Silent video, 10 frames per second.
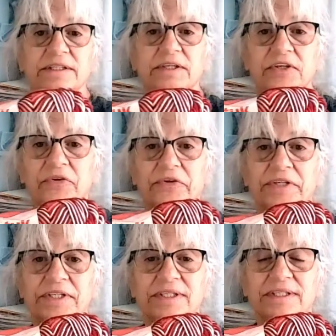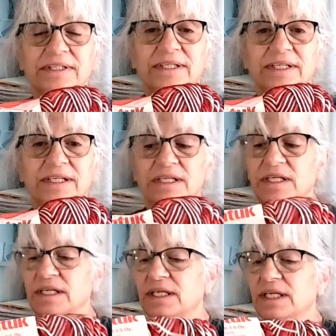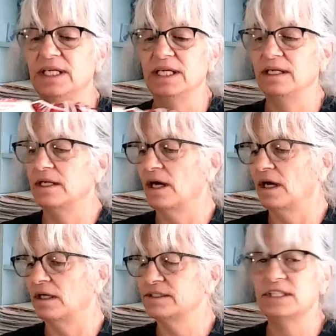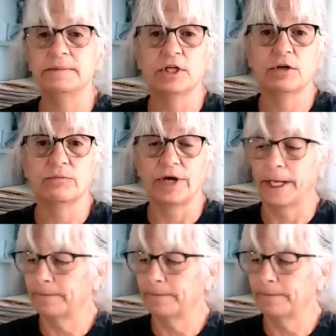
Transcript: yarn in cinnamon ombre.